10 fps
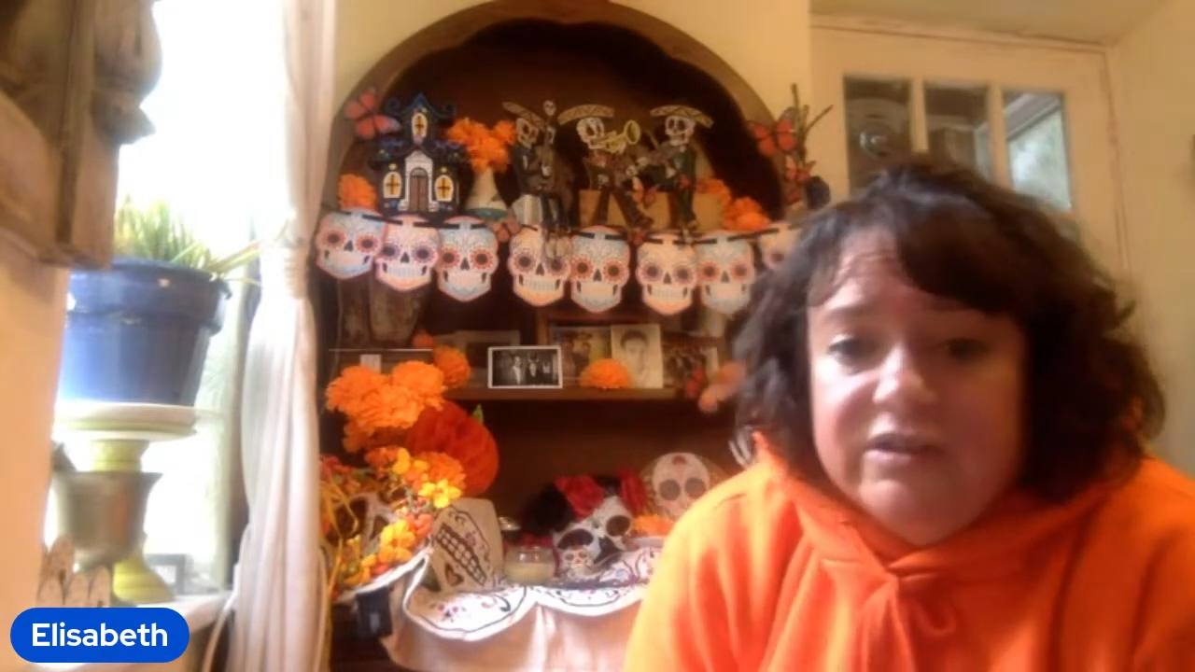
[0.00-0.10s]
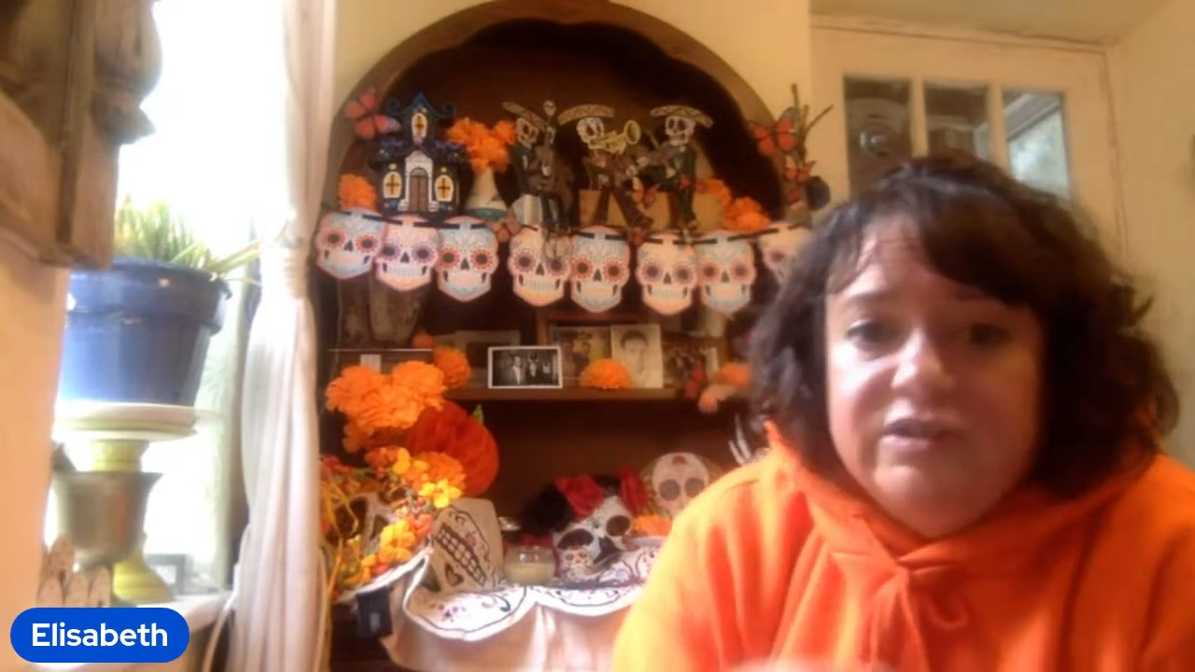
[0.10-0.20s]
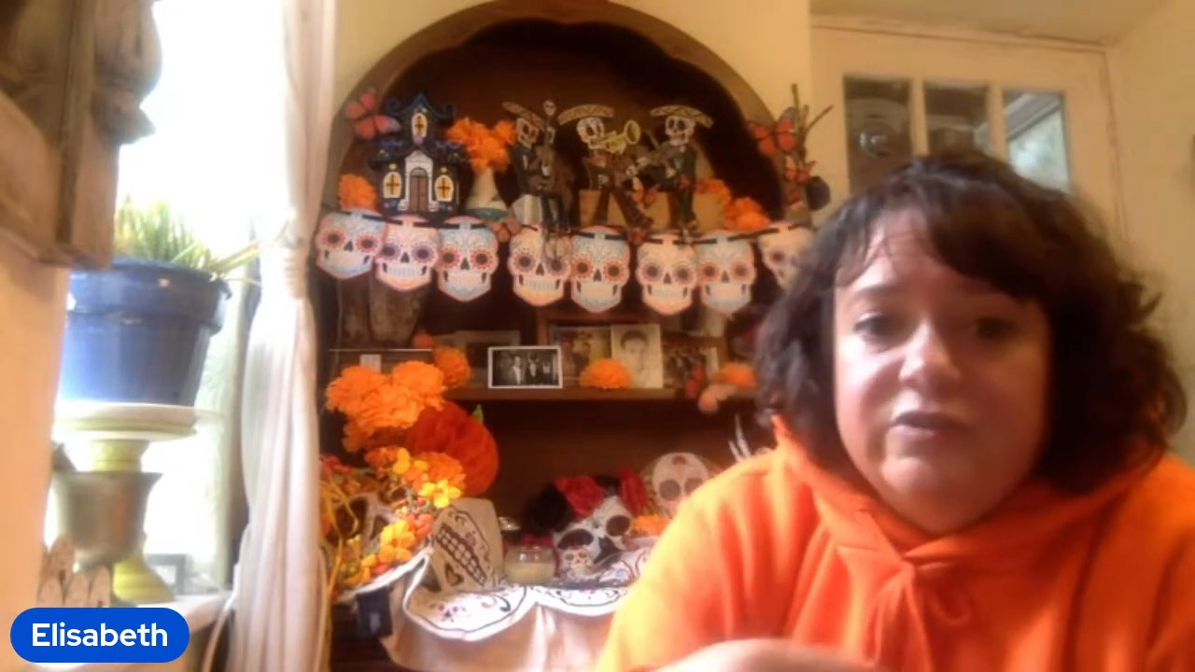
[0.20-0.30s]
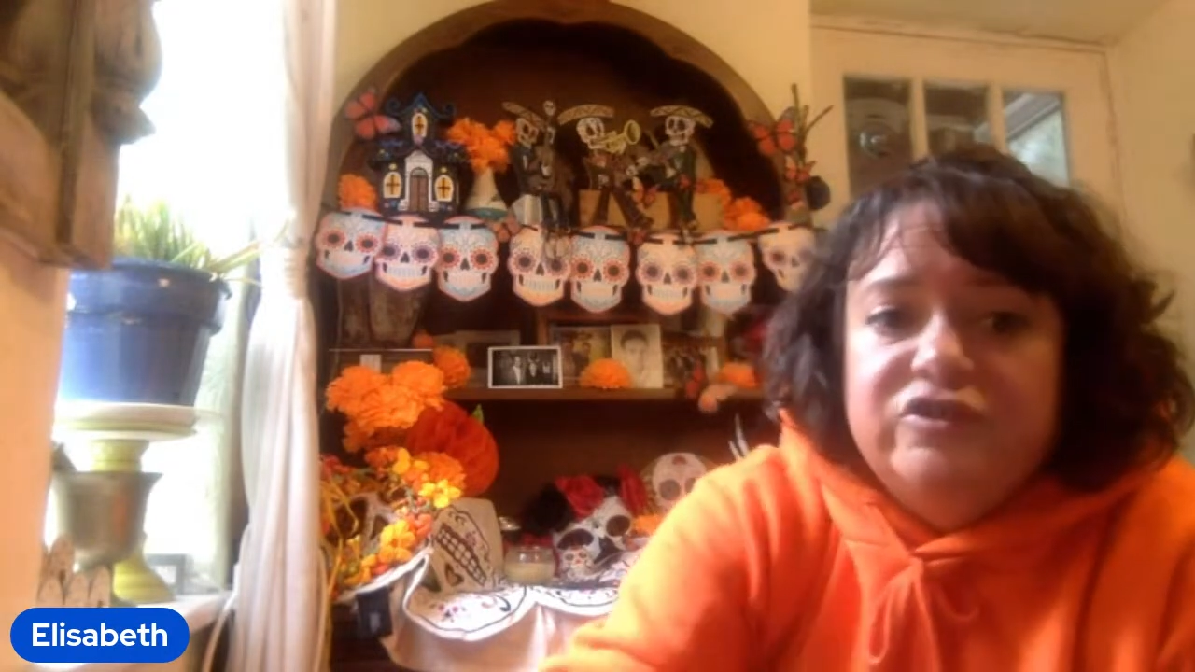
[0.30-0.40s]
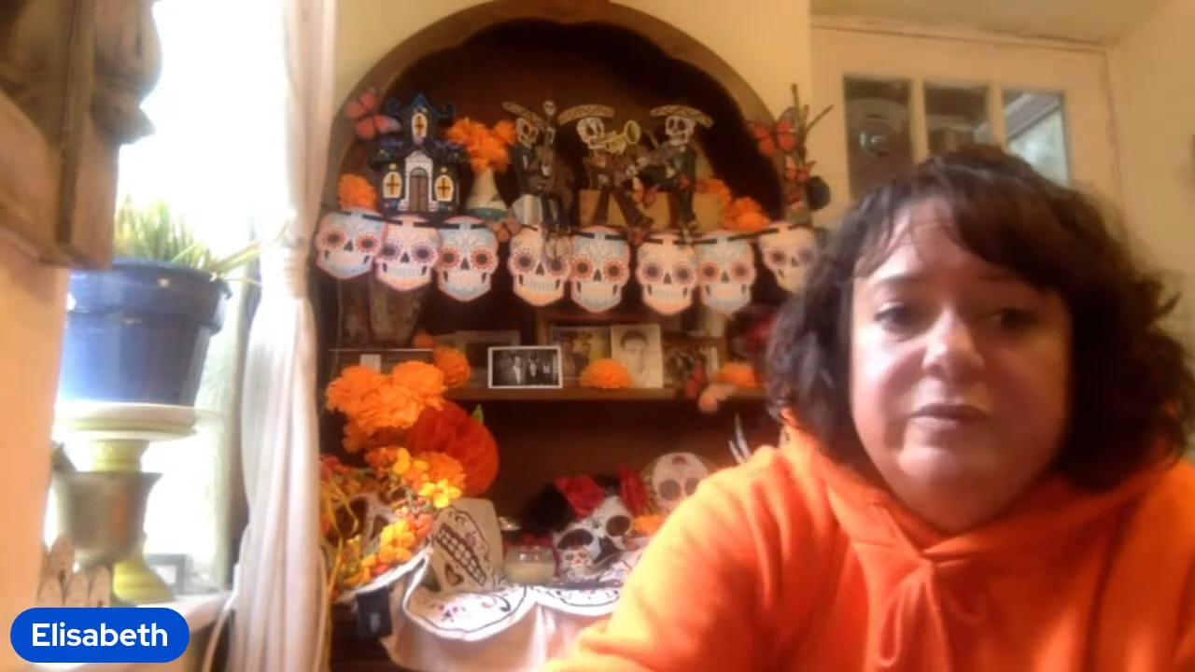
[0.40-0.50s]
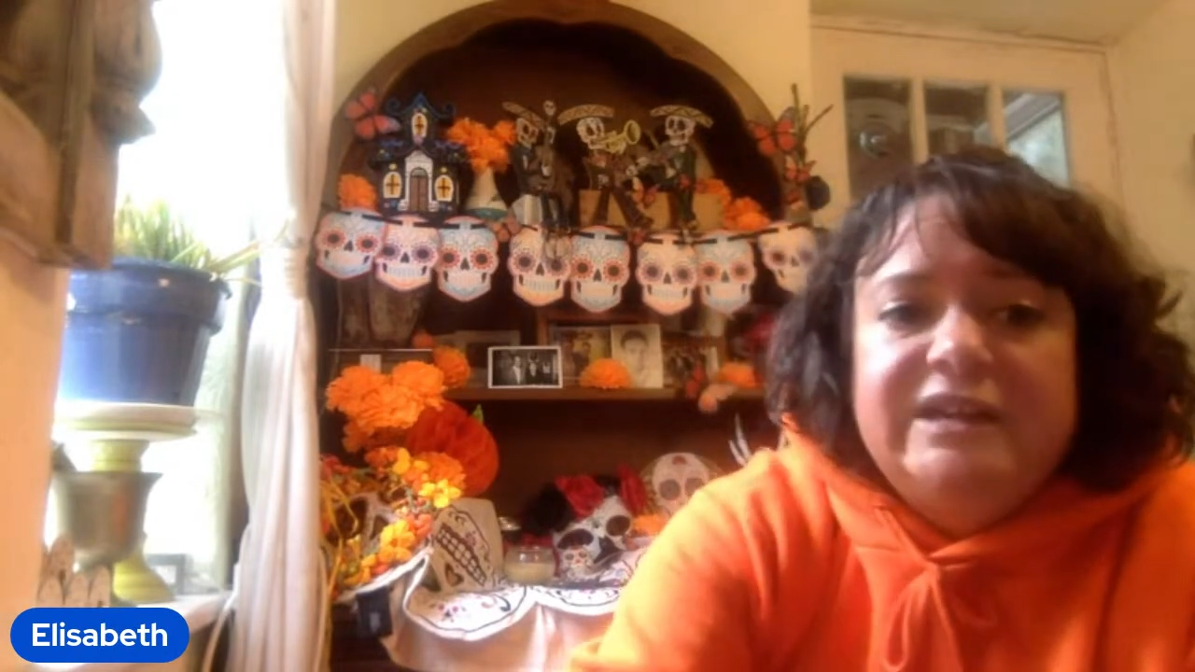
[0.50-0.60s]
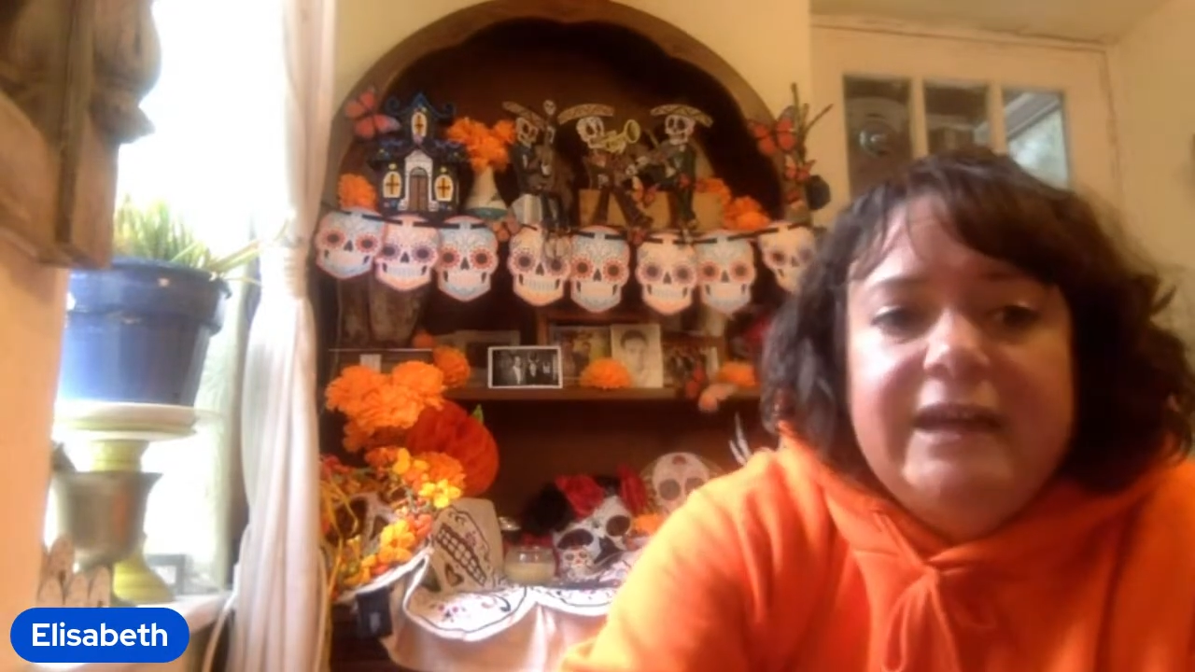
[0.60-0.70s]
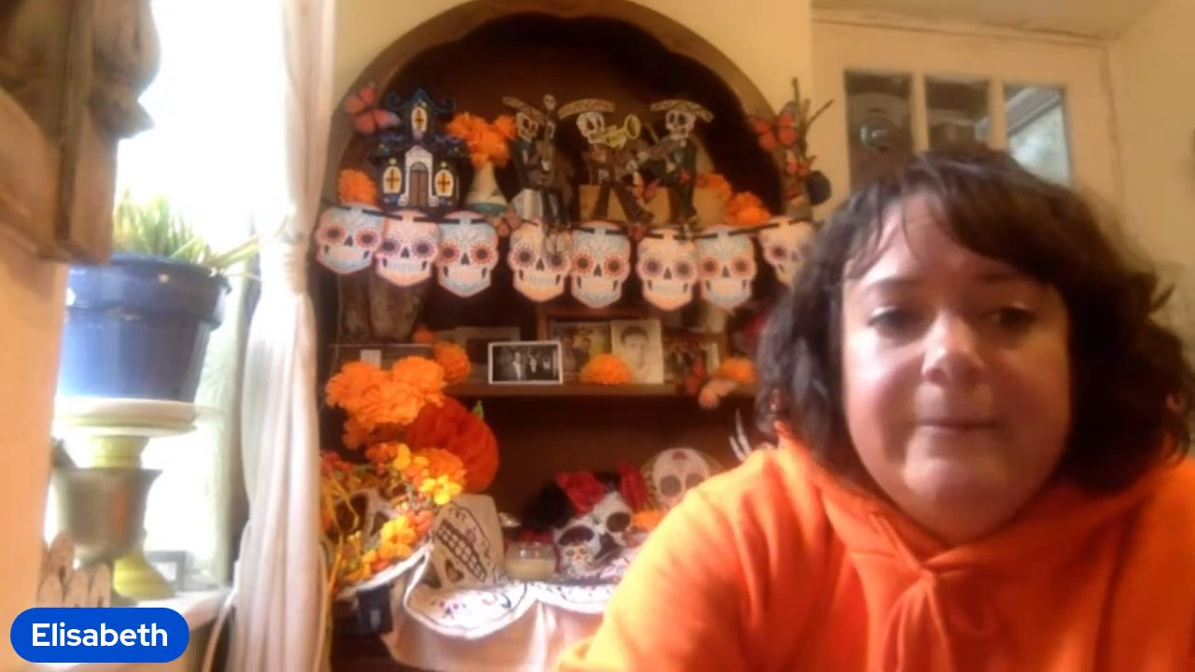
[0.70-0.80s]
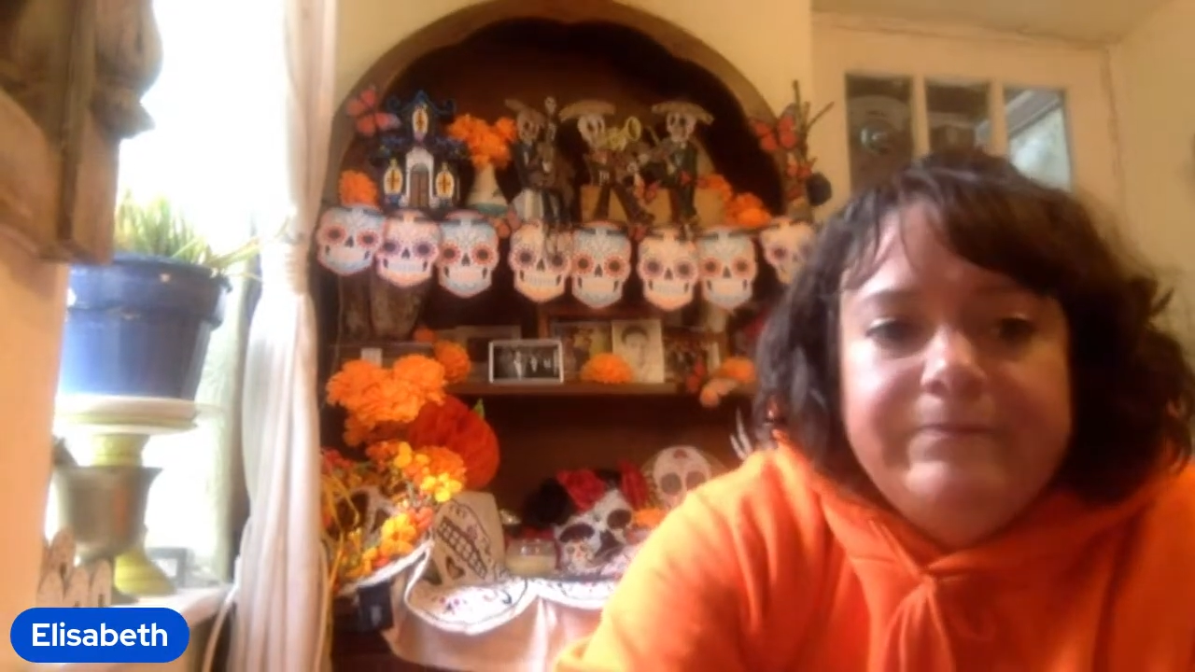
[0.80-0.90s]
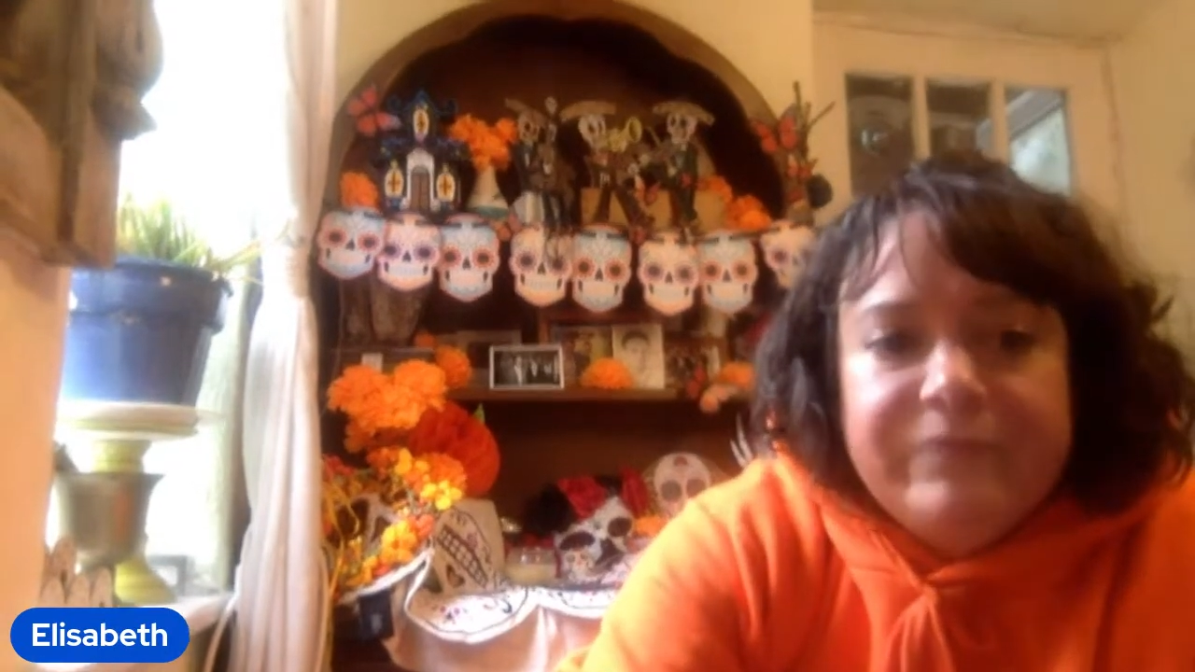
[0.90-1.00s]
on social
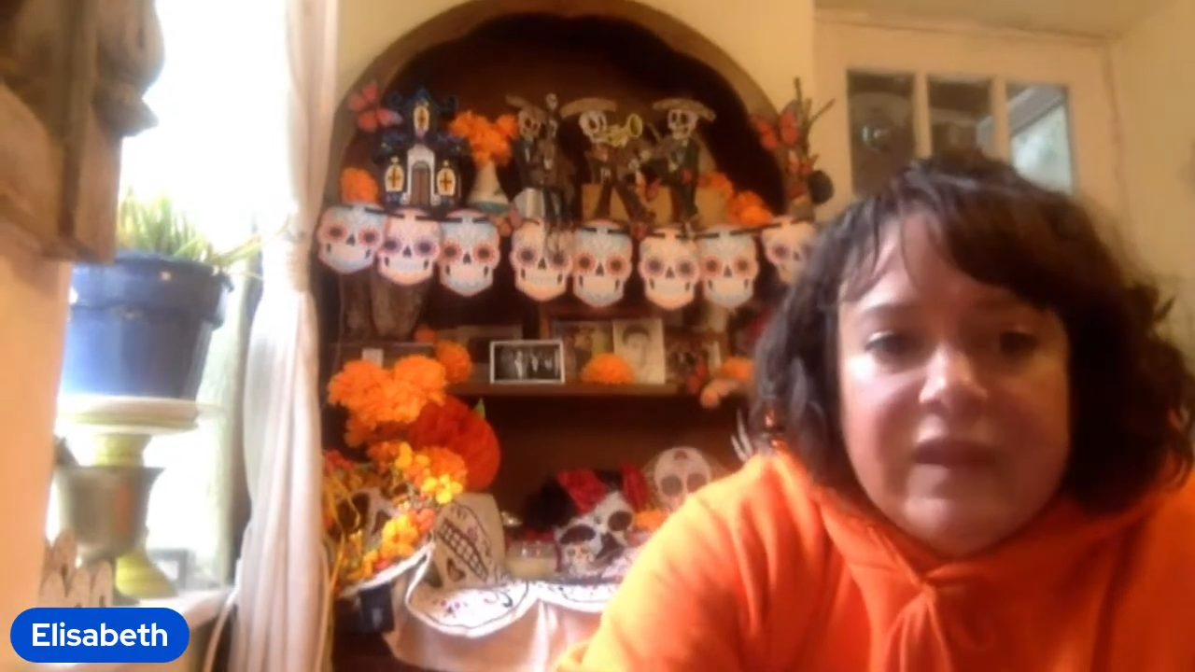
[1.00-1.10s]
media.